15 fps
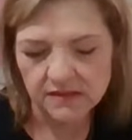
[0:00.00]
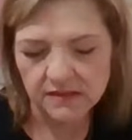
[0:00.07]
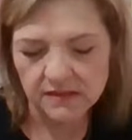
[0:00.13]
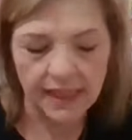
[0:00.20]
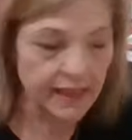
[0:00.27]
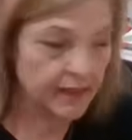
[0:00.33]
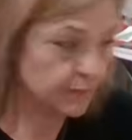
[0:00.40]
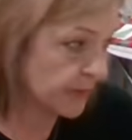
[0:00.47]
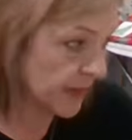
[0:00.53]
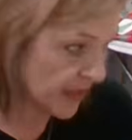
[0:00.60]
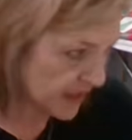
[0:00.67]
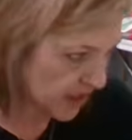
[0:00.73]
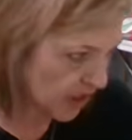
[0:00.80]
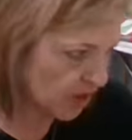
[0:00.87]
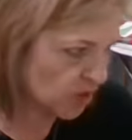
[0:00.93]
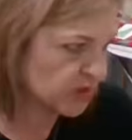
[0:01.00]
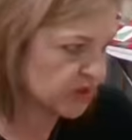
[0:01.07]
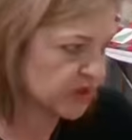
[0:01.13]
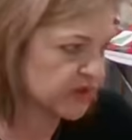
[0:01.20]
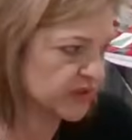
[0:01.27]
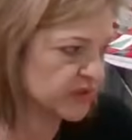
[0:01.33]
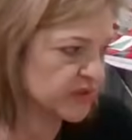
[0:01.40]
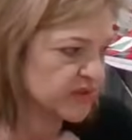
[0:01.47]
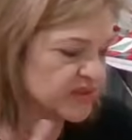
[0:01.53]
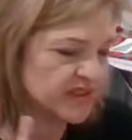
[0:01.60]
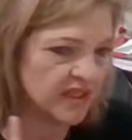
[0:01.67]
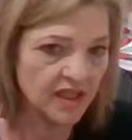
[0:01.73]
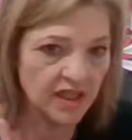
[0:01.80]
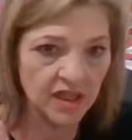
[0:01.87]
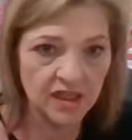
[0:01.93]
like pot holders,
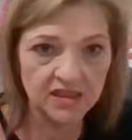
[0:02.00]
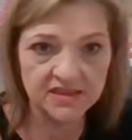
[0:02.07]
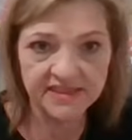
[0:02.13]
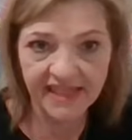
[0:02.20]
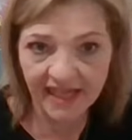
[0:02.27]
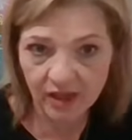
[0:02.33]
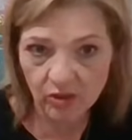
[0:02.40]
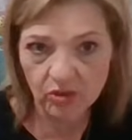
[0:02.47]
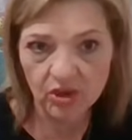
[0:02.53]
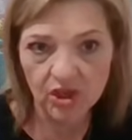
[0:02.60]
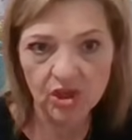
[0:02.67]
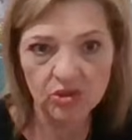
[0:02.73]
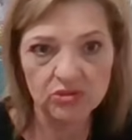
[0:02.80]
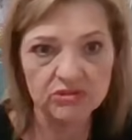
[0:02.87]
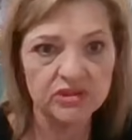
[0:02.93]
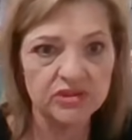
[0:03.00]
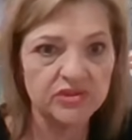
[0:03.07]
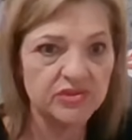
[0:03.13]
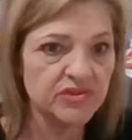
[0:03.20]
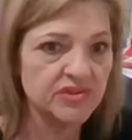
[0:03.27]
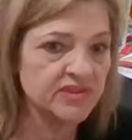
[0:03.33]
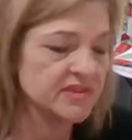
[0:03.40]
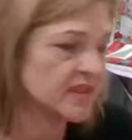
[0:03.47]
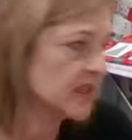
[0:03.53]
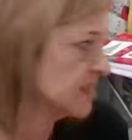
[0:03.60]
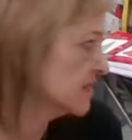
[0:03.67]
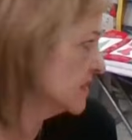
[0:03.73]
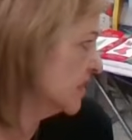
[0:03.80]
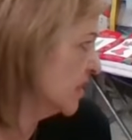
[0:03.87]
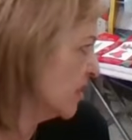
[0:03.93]
towel holders.
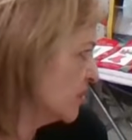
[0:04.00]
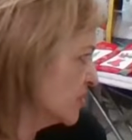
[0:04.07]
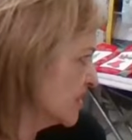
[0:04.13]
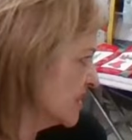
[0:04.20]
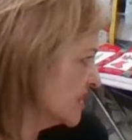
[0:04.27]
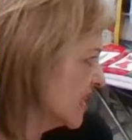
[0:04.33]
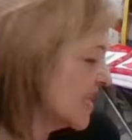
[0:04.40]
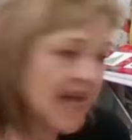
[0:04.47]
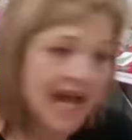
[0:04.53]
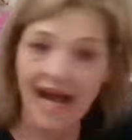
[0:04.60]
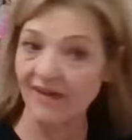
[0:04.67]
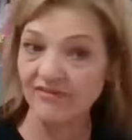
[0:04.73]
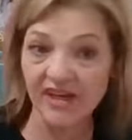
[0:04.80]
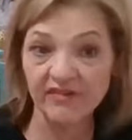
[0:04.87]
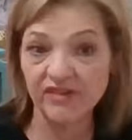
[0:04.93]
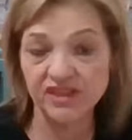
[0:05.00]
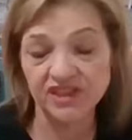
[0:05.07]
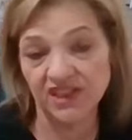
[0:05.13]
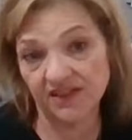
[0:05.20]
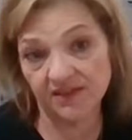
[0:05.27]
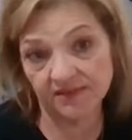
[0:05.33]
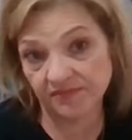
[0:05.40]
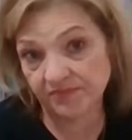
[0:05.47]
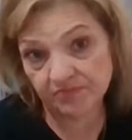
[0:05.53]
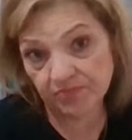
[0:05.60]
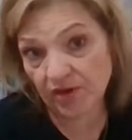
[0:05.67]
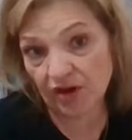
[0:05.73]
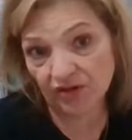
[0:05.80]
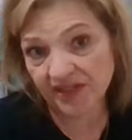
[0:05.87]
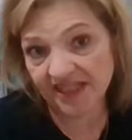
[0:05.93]
Just I've never
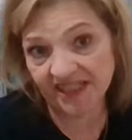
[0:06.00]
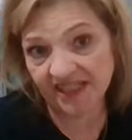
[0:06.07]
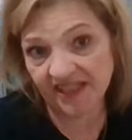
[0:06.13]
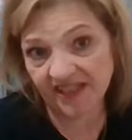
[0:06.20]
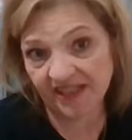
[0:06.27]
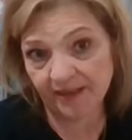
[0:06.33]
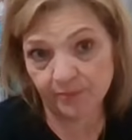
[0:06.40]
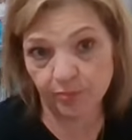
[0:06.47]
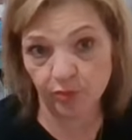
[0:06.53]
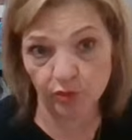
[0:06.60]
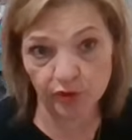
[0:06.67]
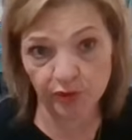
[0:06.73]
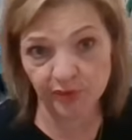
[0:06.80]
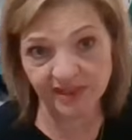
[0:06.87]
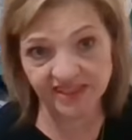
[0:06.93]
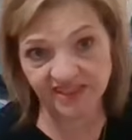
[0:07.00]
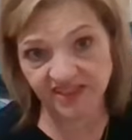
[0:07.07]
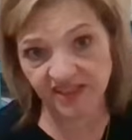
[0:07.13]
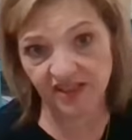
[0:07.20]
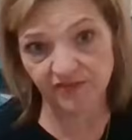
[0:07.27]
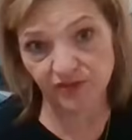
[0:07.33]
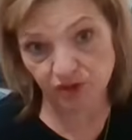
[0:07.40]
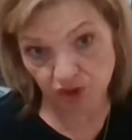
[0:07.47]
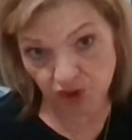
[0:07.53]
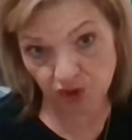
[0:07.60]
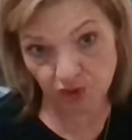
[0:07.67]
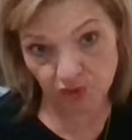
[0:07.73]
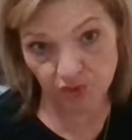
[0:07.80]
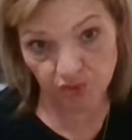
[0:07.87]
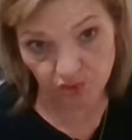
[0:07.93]
brought any embroidery stuff
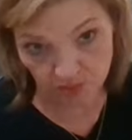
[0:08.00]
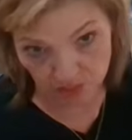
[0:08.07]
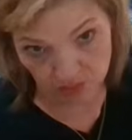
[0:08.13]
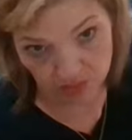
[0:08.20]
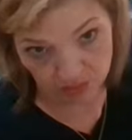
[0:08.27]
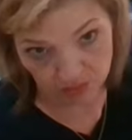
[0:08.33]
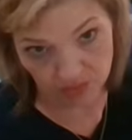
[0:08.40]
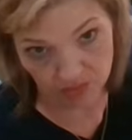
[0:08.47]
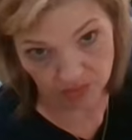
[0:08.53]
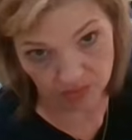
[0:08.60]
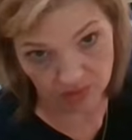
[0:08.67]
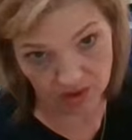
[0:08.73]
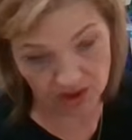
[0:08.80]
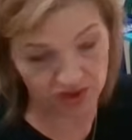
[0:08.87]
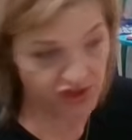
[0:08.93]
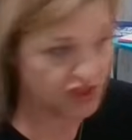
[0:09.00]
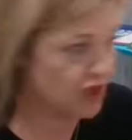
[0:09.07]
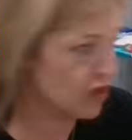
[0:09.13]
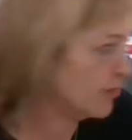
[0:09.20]
to a show